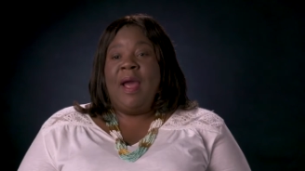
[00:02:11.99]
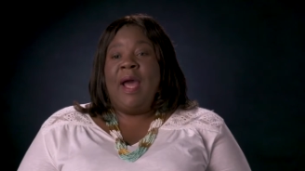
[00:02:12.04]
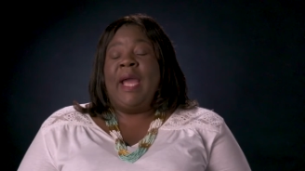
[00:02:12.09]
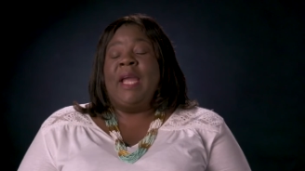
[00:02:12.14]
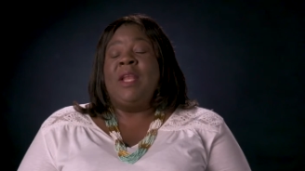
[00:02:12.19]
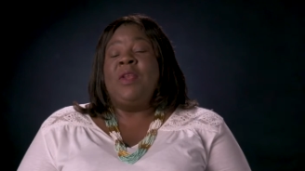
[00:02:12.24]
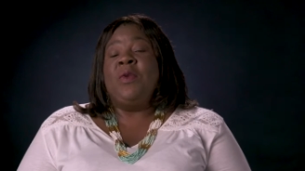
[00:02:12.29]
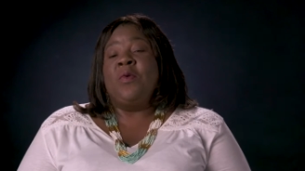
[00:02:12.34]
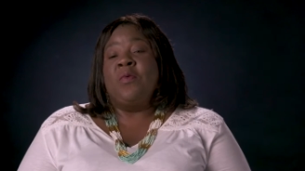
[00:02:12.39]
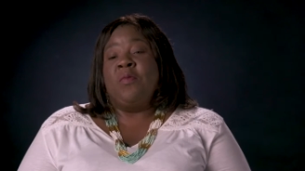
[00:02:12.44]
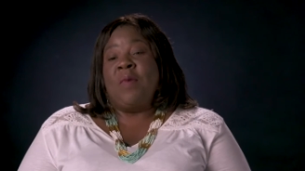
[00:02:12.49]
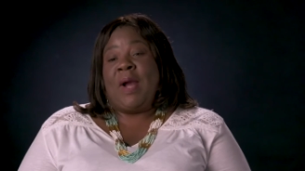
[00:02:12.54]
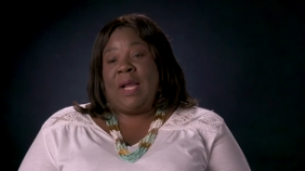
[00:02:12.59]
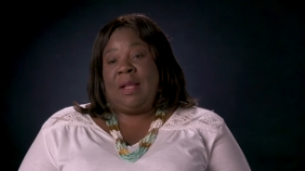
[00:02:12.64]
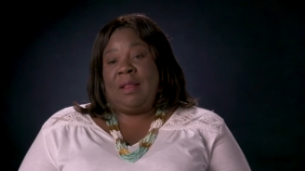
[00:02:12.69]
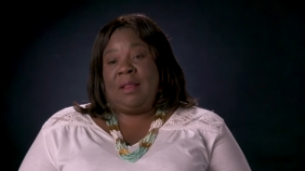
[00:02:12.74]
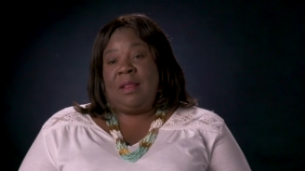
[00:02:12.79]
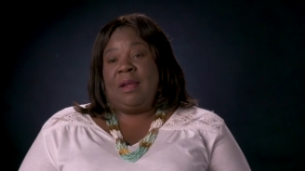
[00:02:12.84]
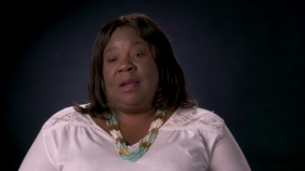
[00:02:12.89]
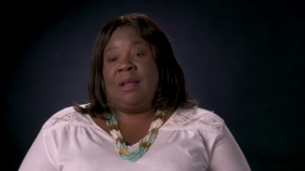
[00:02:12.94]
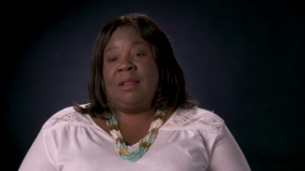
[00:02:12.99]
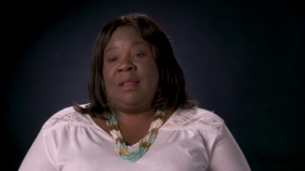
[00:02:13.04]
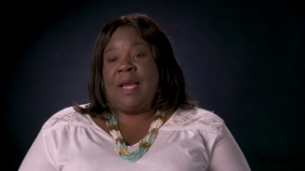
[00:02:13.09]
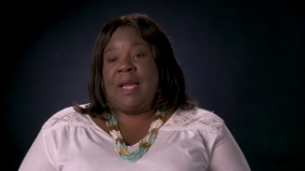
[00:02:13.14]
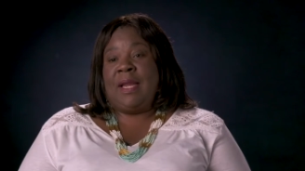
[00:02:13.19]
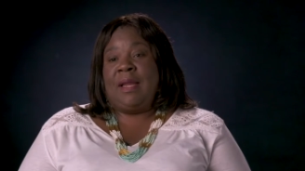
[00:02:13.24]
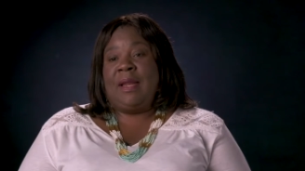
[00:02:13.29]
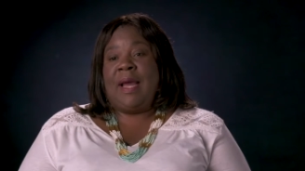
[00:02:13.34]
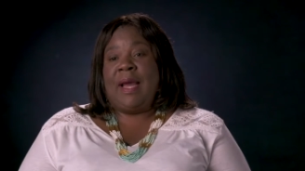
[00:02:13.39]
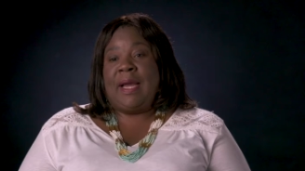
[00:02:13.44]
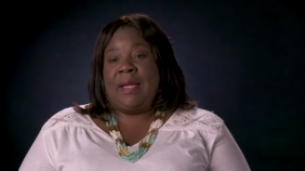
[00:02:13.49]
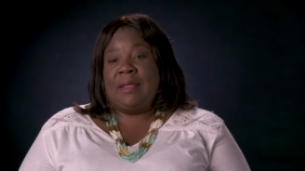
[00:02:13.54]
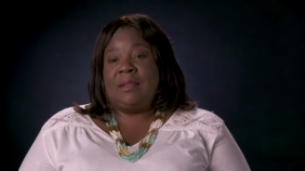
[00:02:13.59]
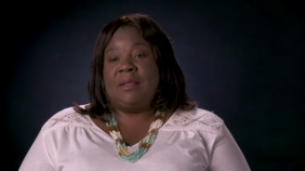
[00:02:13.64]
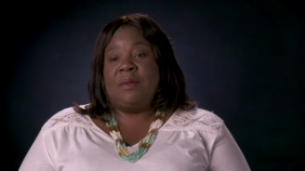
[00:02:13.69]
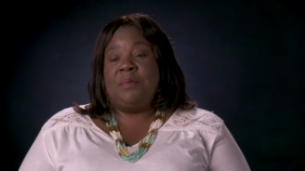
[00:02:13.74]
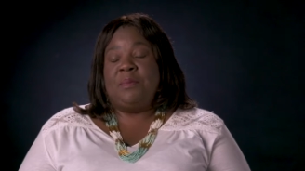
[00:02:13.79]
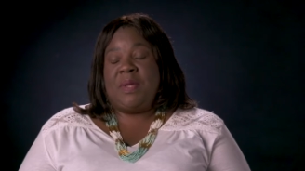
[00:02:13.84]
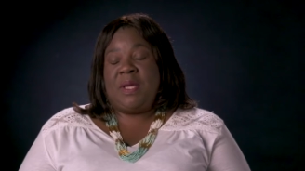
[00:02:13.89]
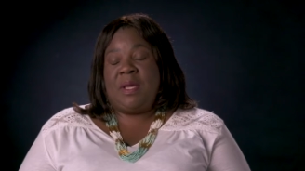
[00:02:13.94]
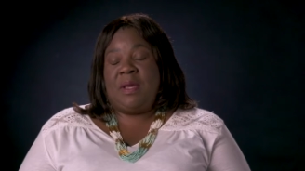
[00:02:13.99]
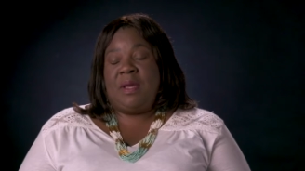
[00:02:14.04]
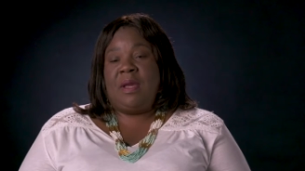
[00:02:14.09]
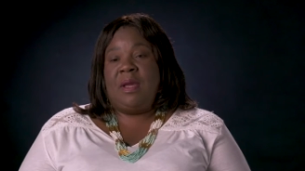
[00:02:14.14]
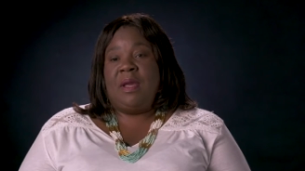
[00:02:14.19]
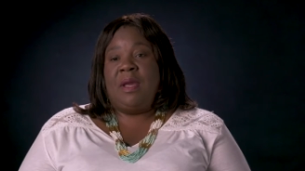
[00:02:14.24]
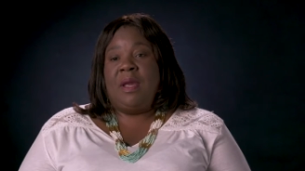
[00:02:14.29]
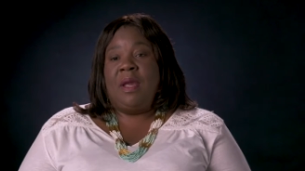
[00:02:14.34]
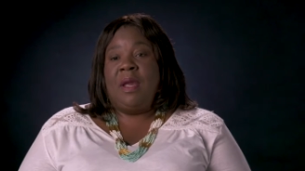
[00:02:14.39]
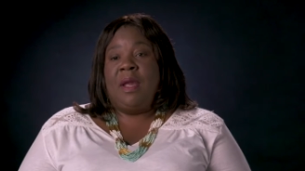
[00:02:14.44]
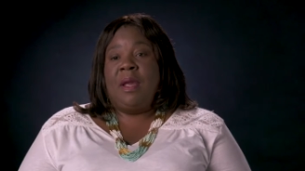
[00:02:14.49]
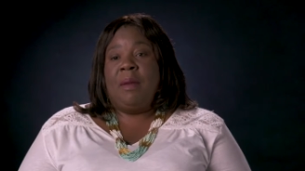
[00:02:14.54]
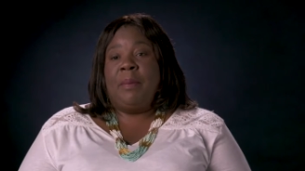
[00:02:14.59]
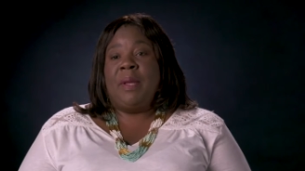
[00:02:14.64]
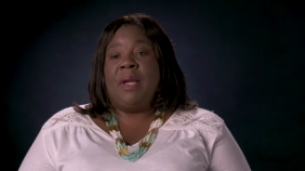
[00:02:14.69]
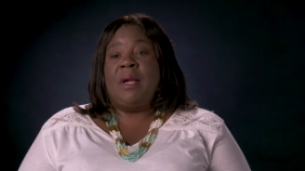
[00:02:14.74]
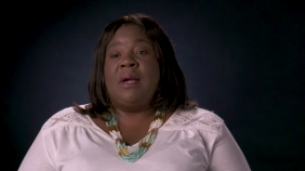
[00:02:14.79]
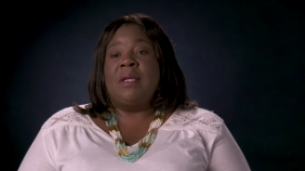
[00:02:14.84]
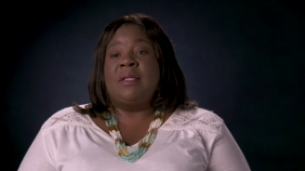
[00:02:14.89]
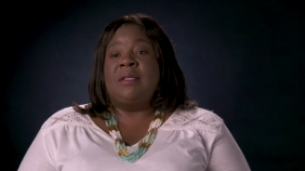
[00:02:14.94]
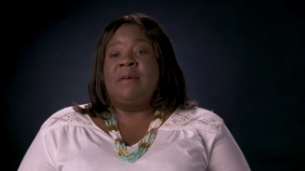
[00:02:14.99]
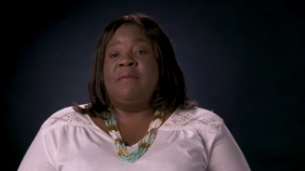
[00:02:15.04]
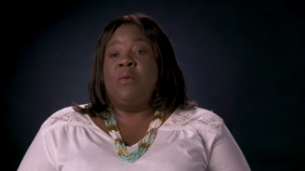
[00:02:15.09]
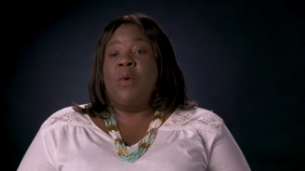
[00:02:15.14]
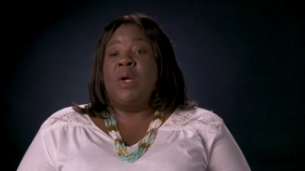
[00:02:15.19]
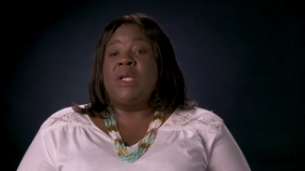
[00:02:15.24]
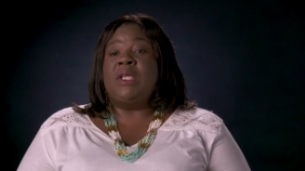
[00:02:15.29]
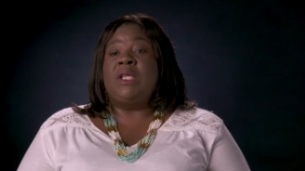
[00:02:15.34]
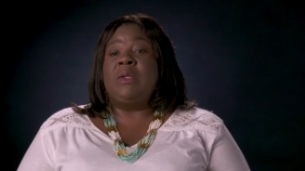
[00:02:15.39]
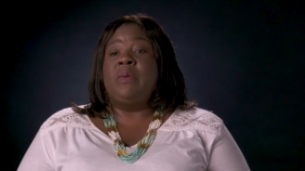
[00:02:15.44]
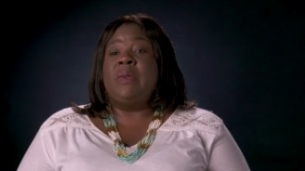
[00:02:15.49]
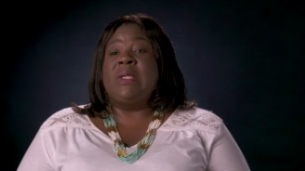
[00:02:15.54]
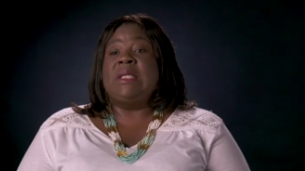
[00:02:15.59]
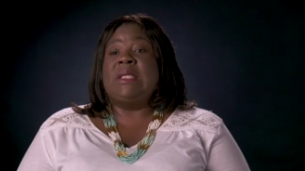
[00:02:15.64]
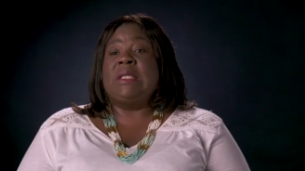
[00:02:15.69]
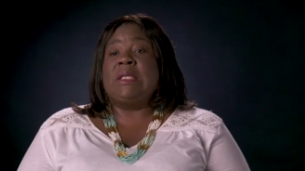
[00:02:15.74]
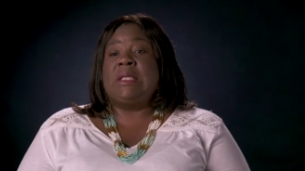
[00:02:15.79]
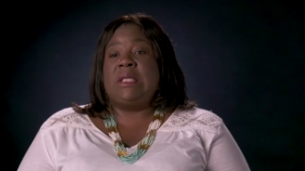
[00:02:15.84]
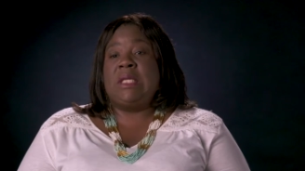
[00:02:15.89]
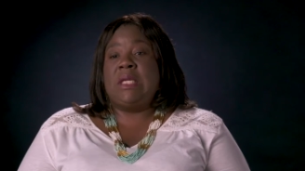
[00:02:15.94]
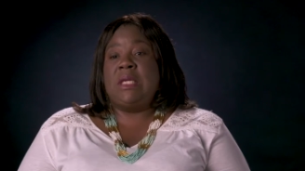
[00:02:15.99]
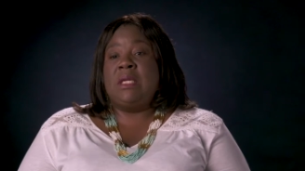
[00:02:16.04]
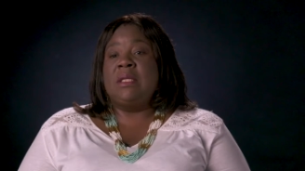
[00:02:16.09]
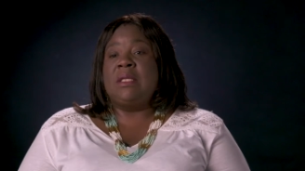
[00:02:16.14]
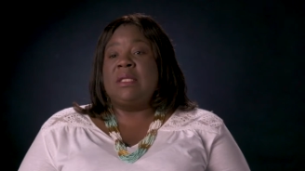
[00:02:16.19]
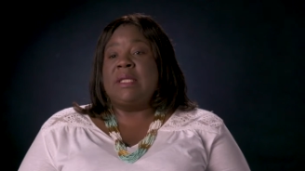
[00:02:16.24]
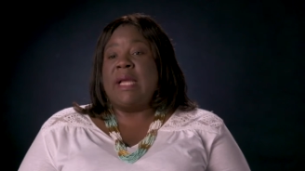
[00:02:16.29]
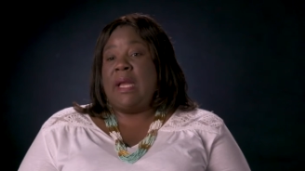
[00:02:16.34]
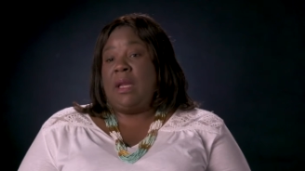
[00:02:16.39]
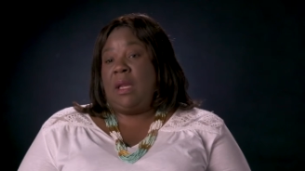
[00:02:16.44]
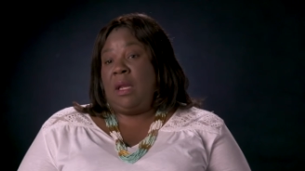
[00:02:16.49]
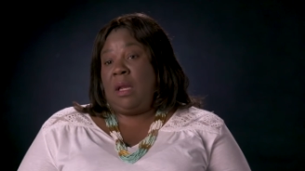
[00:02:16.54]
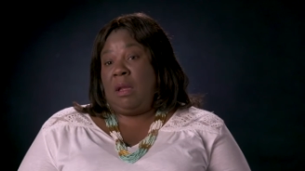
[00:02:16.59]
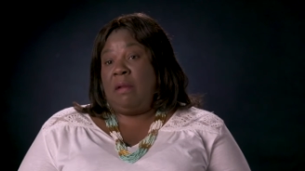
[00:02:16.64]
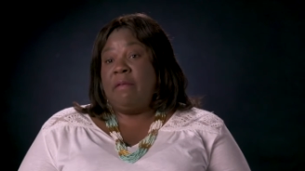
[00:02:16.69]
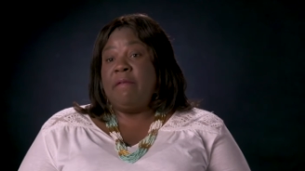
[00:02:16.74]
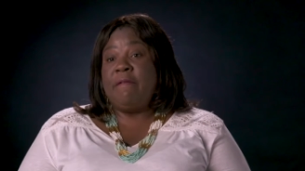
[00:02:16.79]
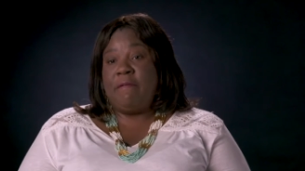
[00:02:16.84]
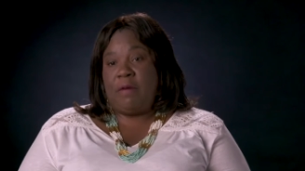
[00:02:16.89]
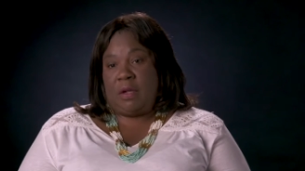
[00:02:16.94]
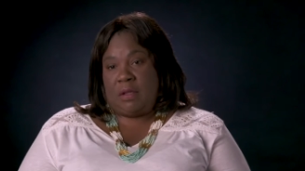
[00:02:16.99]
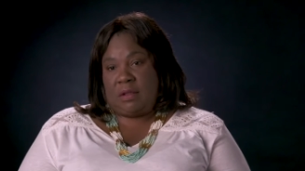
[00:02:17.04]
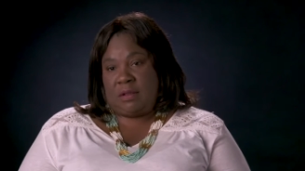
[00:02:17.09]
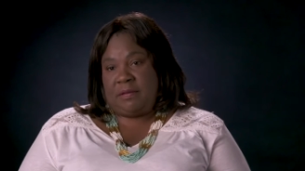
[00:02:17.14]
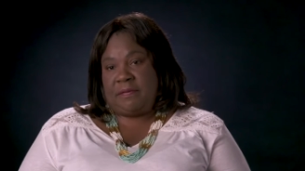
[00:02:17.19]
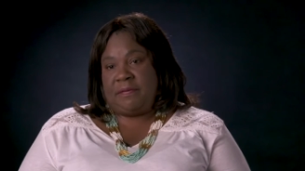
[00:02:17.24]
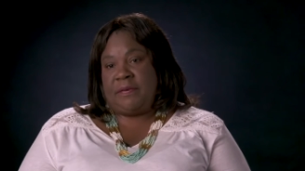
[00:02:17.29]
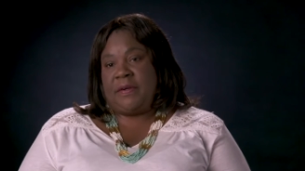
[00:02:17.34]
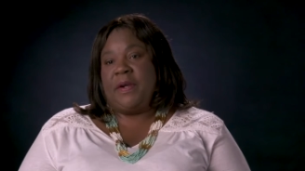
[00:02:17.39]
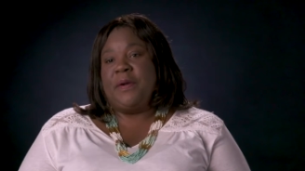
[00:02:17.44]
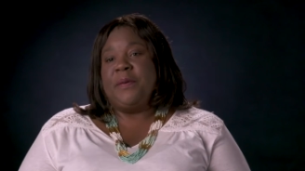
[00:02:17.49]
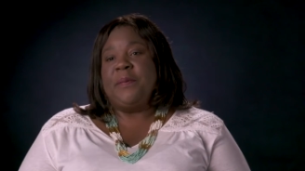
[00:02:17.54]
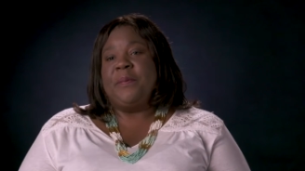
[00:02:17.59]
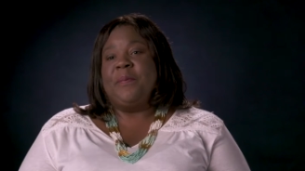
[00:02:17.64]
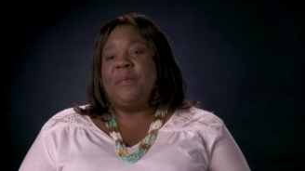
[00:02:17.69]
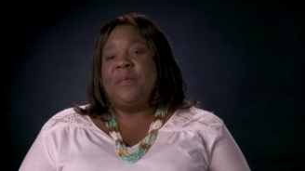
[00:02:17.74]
I knew right there that it had to be because of what she was seeing standing in front of her.